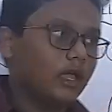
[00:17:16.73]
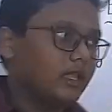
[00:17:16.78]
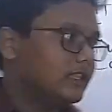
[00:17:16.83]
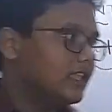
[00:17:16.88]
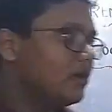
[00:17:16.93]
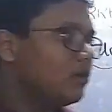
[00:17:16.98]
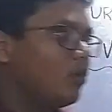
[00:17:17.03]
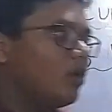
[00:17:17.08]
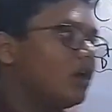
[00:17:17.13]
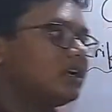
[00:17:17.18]

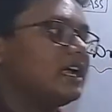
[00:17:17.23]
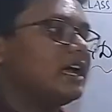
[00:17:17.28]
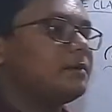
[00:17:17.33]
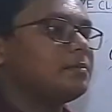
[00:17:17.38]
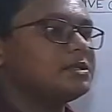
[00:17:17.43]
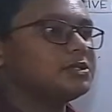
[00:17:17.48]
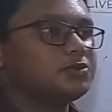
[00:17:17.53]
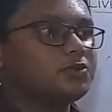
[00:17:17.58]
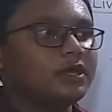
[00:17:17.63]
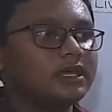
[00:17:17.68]
Then what
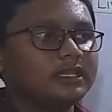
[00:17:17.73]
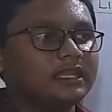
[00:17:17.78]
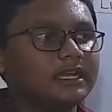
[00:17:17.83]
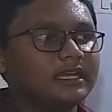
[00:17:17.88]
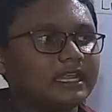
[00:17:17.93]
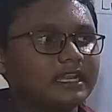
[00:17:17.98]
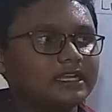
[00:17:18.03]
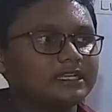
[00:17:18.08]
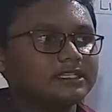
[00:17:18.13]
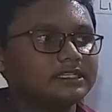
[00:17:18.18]
happens, where
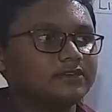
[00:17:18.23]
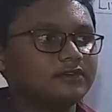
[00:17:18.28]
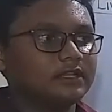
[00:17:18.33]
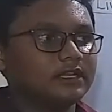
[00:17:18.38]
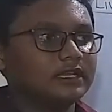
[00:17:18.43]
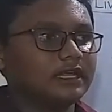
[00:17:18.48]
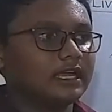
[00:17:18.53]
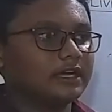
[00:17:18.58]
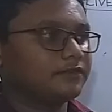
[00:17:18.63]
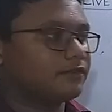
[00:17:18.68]
that energy
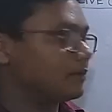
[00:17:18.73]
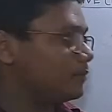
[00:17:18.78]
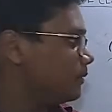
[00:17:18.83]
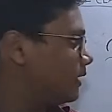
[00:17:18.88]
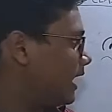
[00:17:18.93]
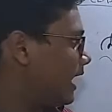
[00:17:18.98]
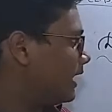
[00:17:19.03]
will get from?